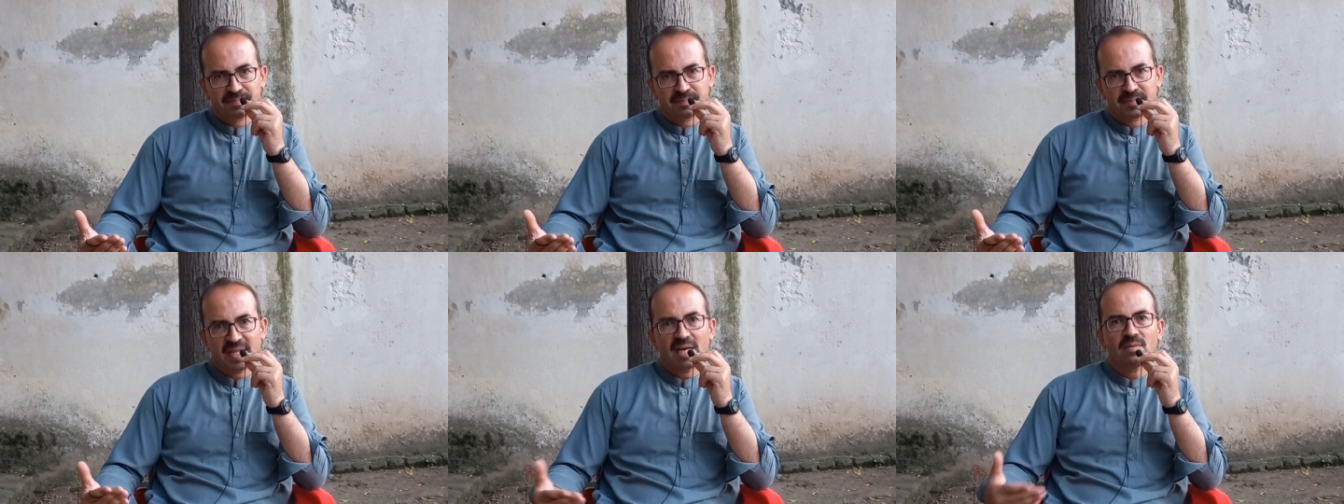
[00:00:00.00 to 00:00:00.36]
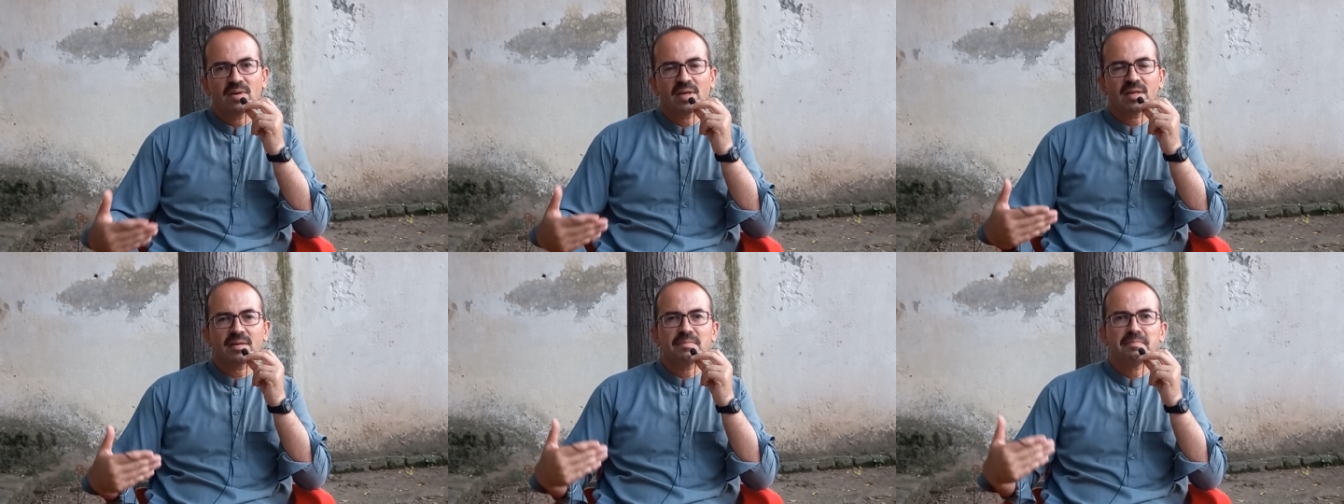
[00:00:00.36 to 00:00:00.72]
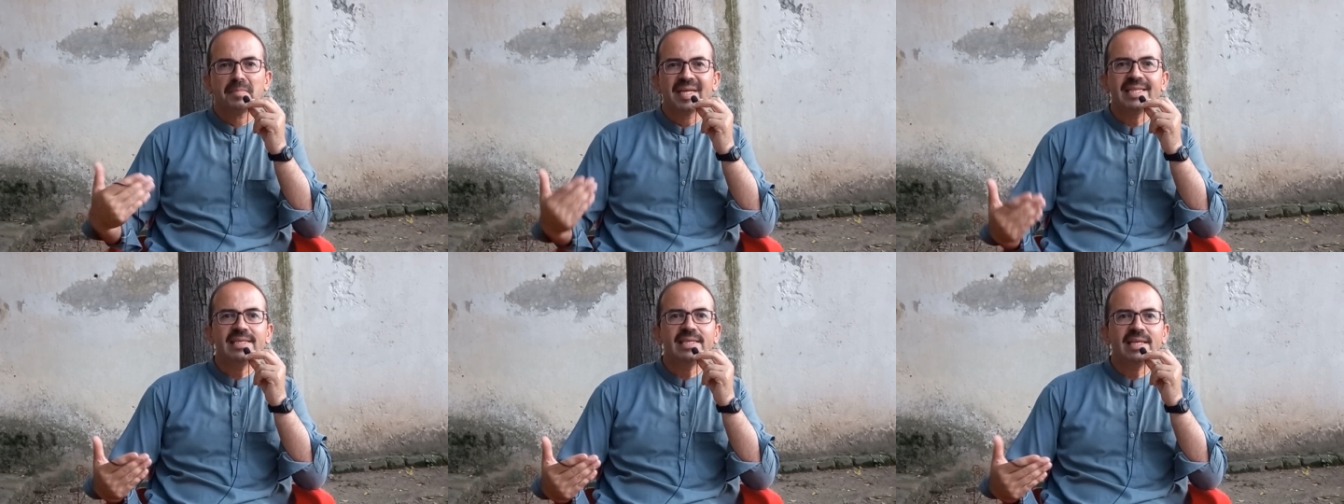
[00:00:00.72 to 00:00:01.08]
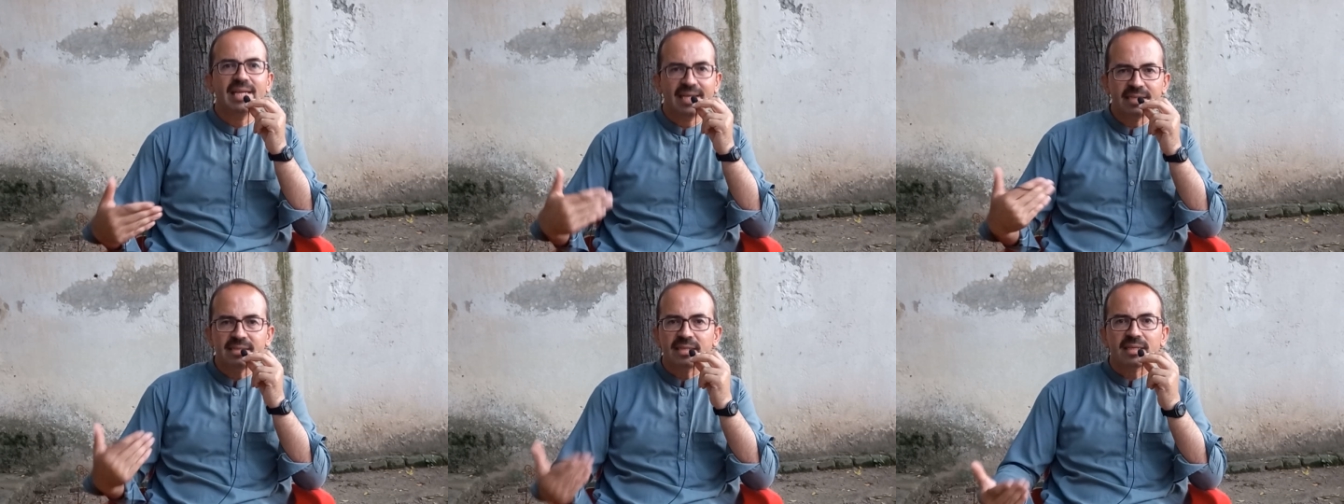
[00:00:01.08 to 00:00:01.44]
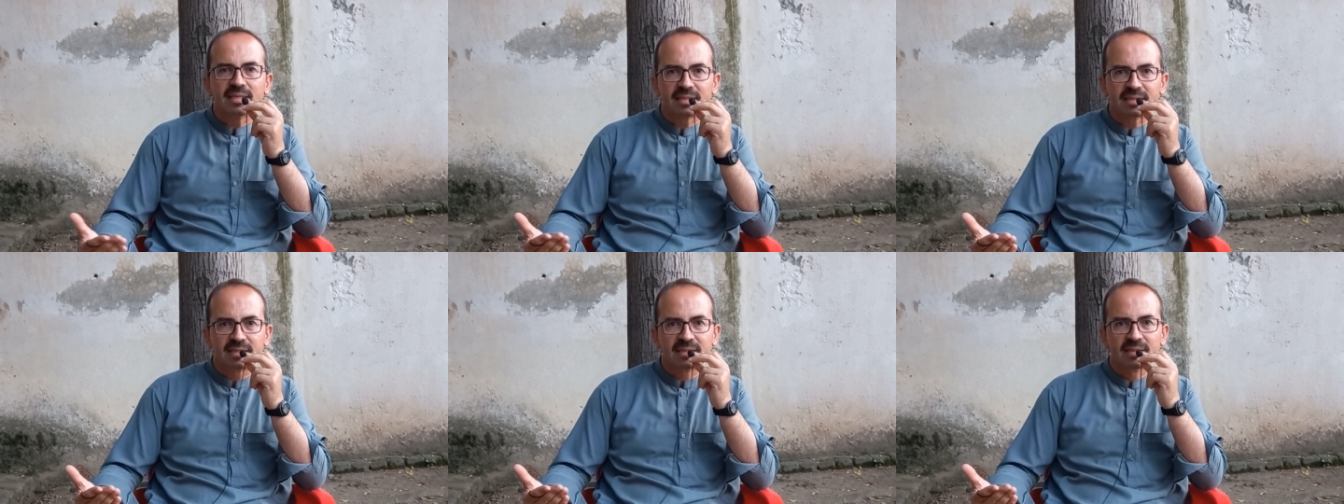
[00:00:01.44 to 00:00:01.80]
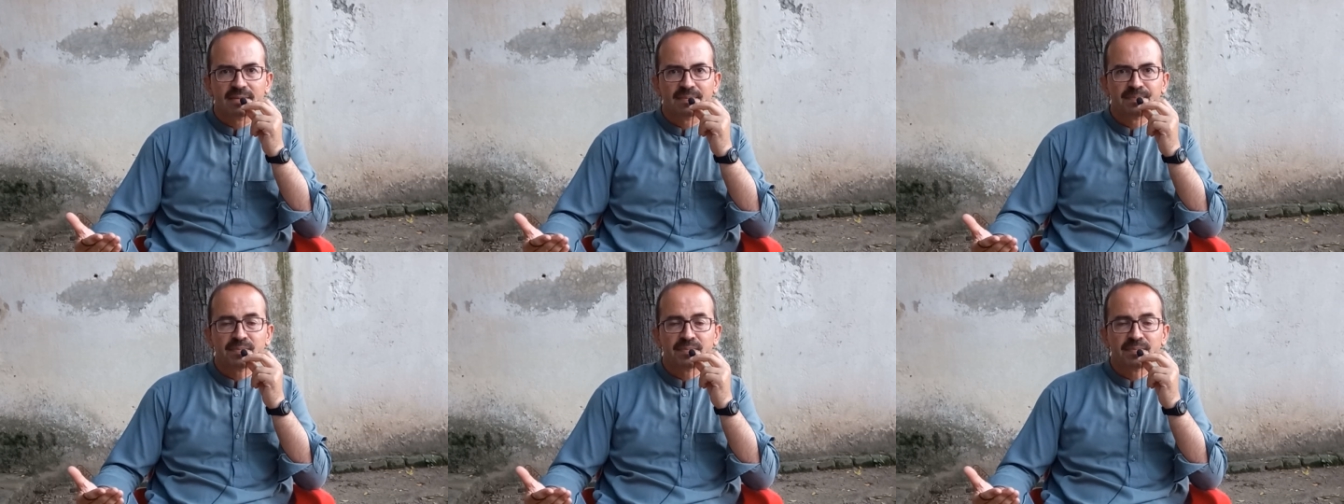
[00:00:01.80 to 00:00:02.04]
they were money lenders,